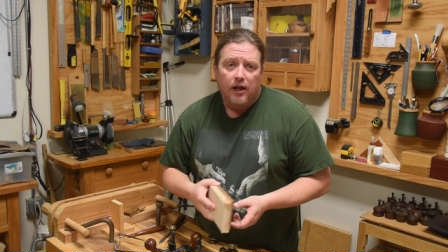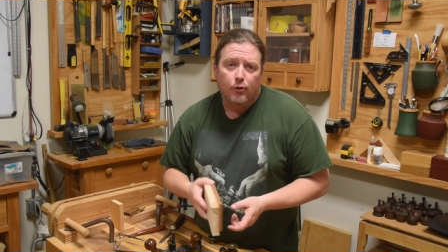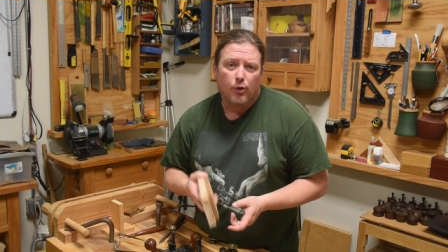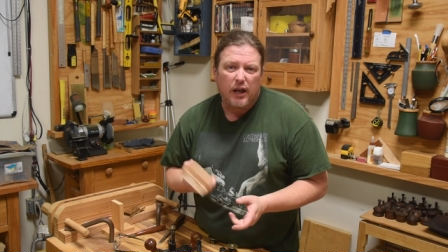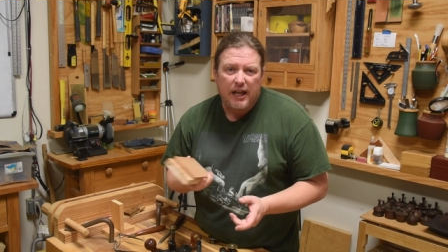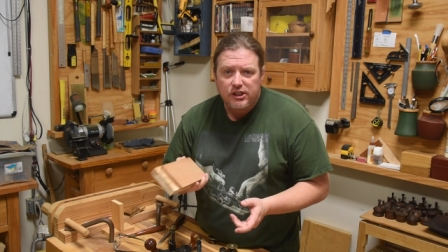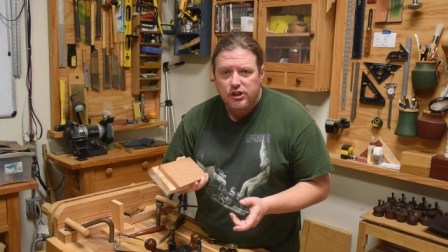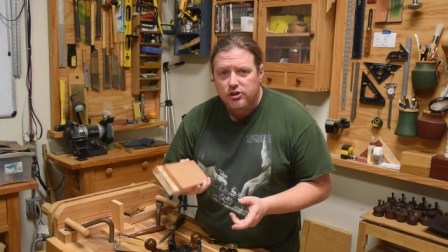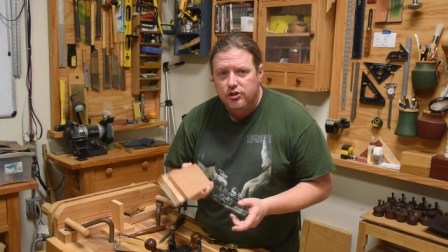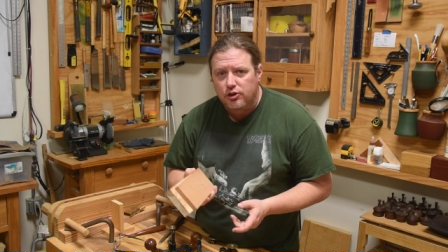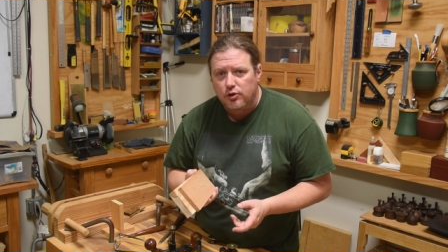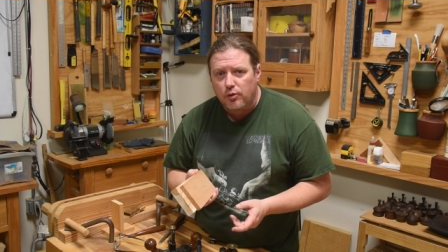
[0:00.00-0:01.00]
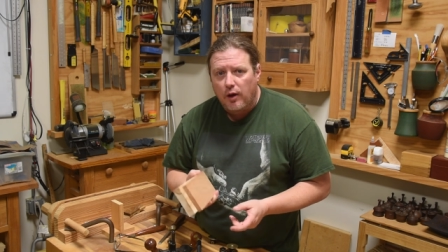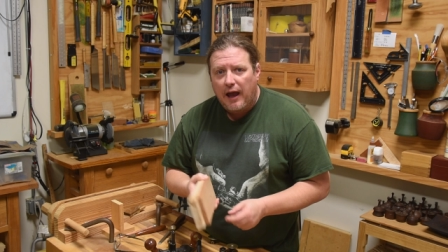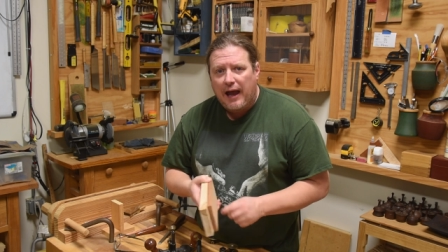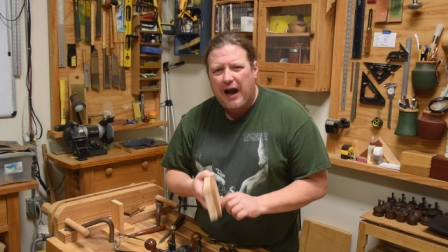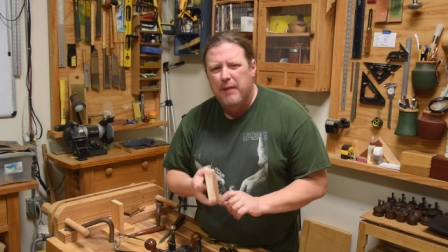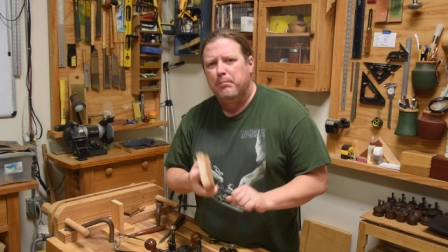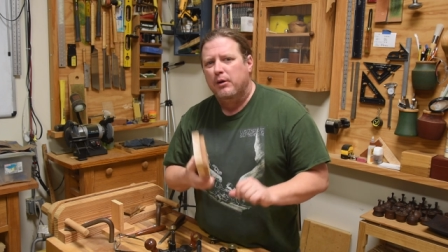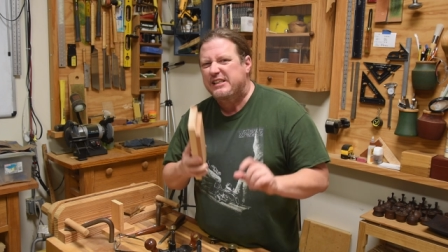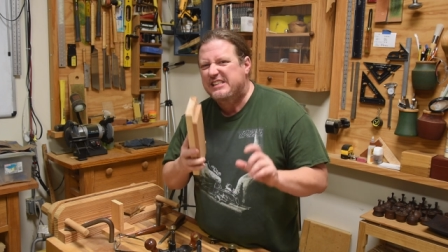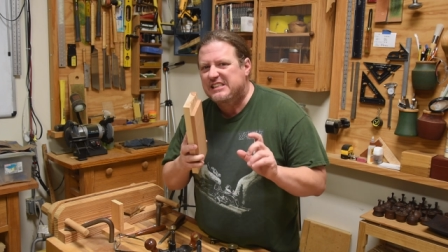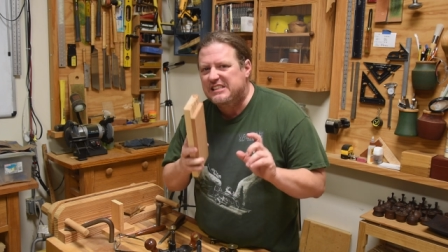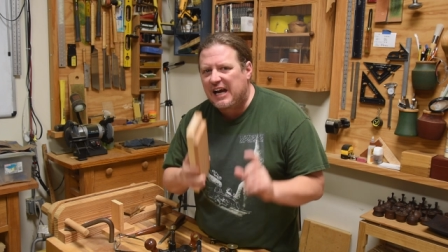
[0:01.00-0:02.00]
in relation to how
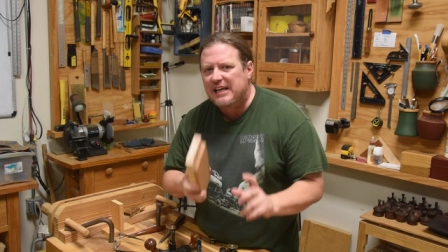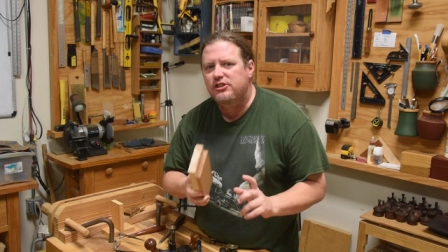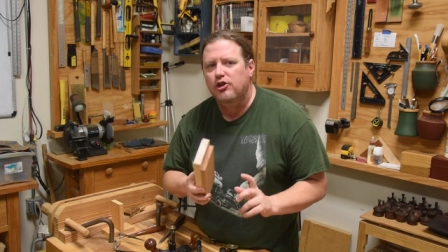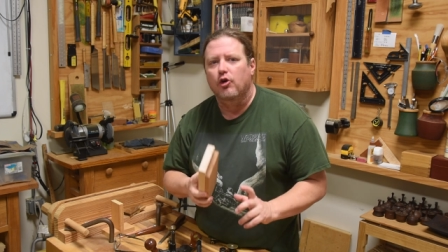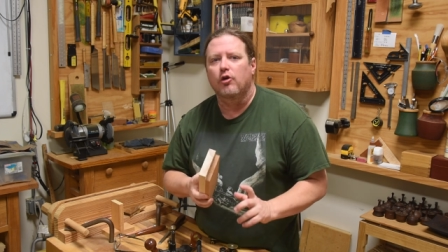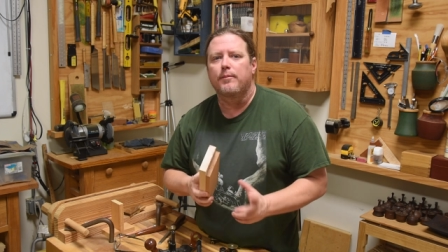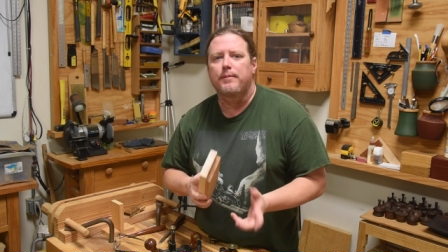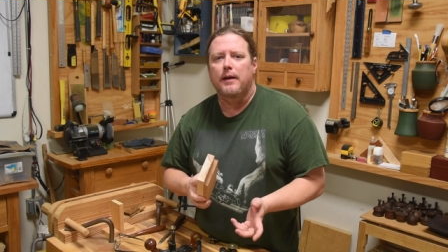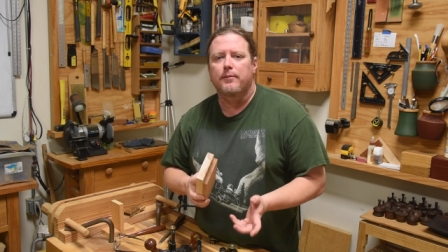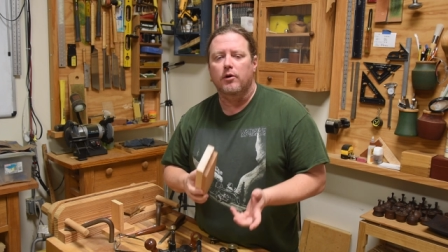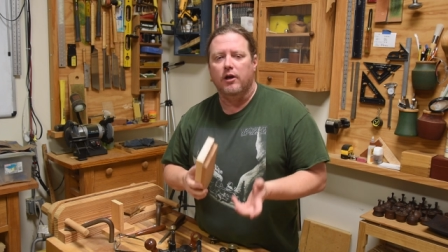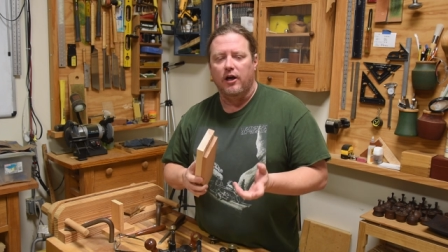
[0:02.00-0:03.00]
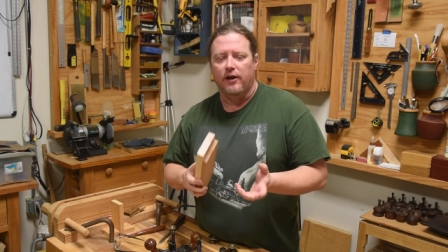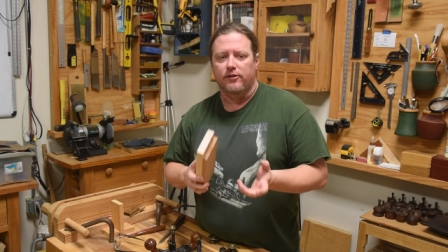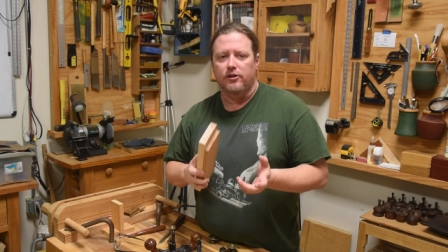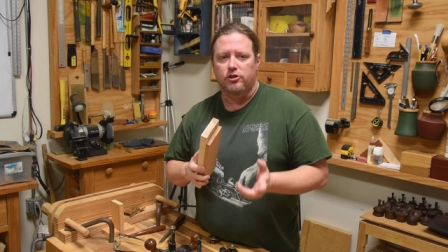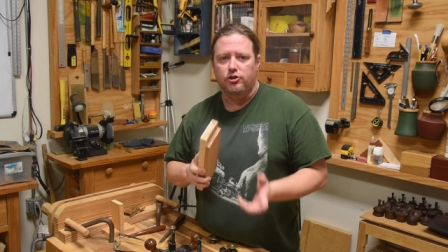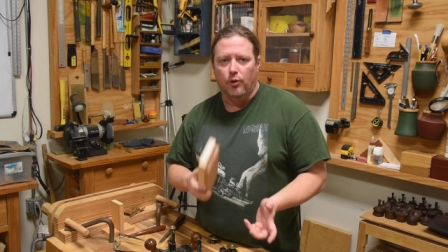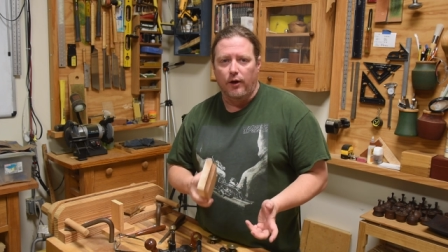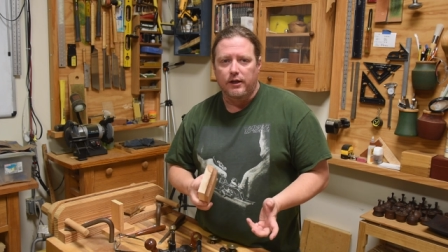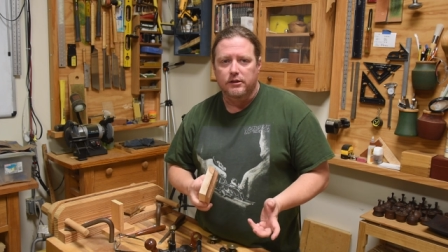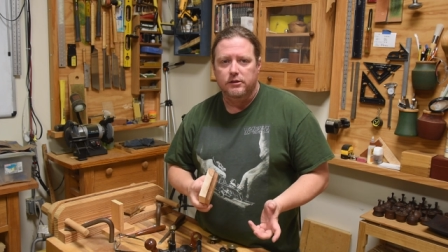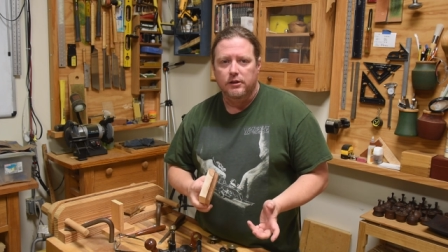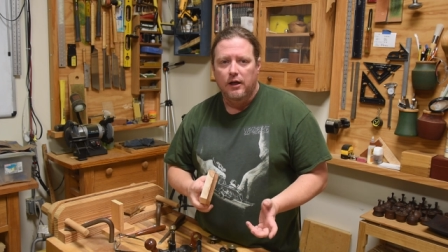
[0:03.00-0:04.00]
precise you're going to be able to cut the
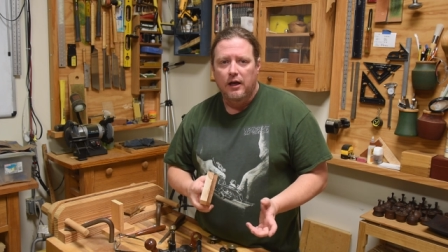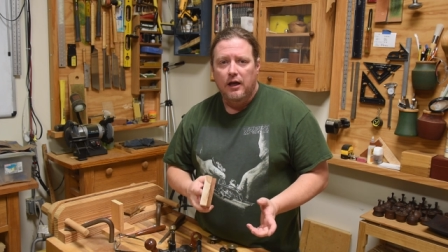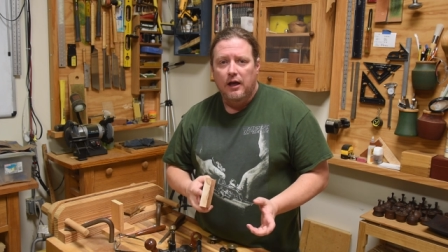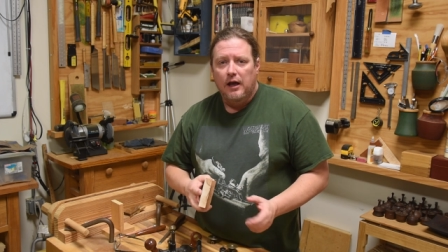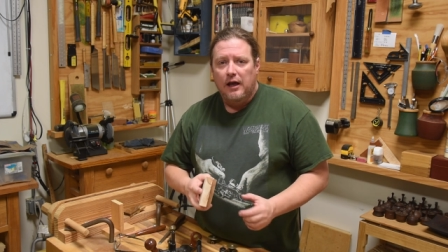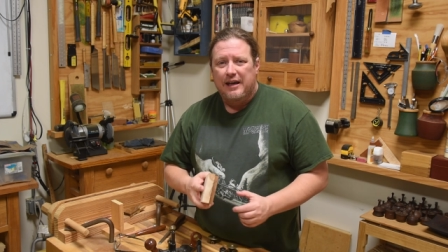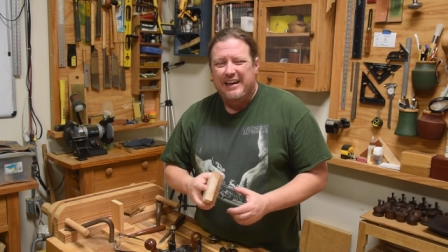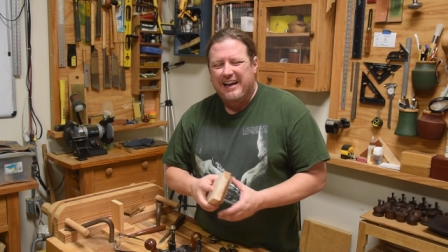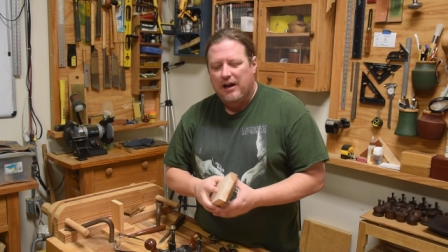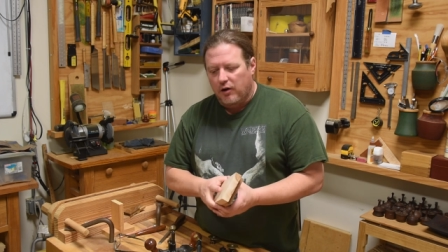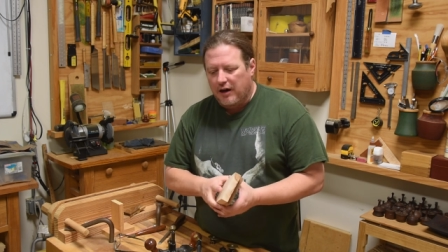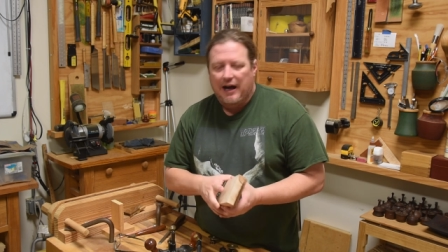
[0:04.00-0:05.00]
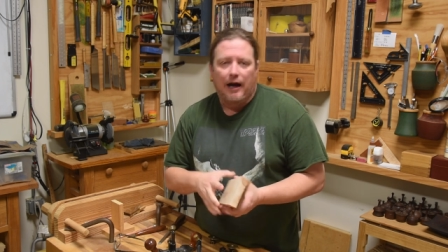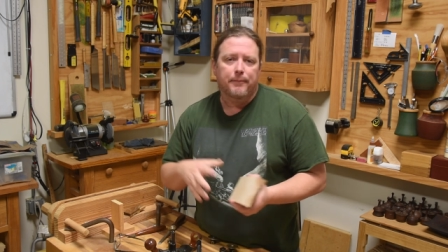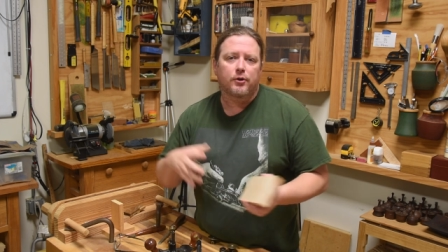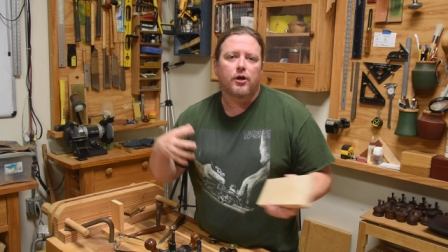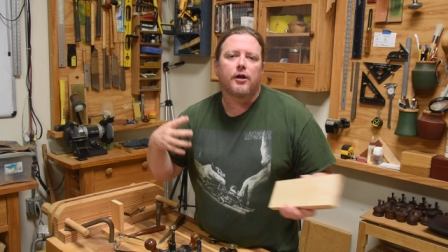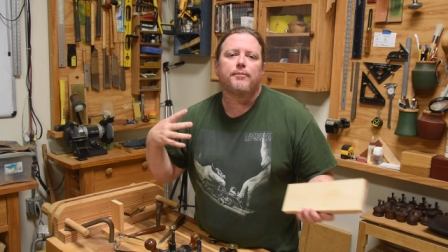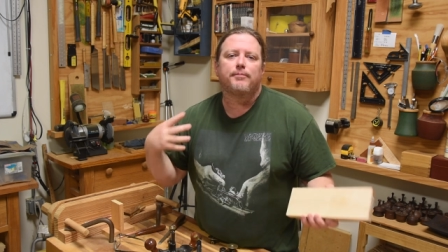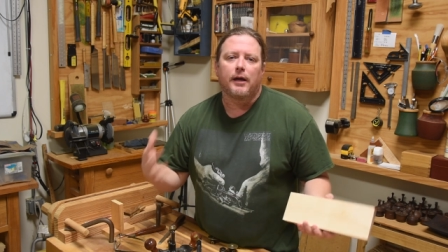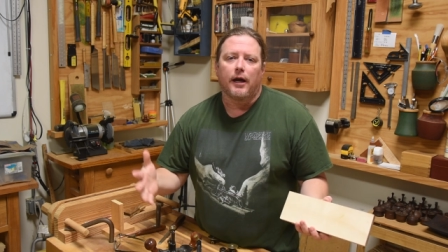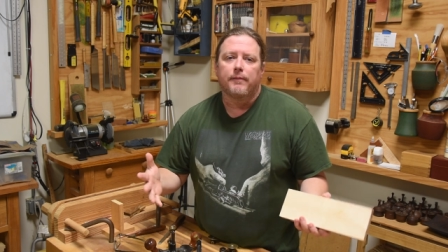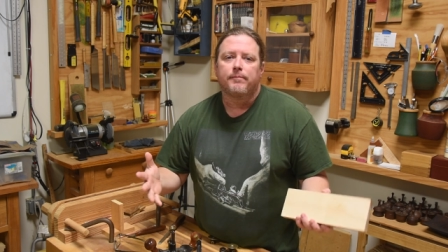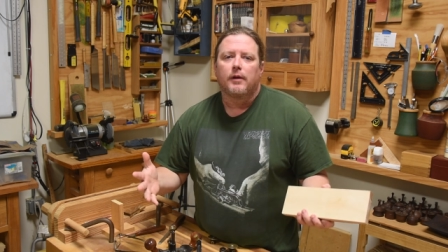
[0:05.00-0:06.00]
joints. Now, I'm going to admit,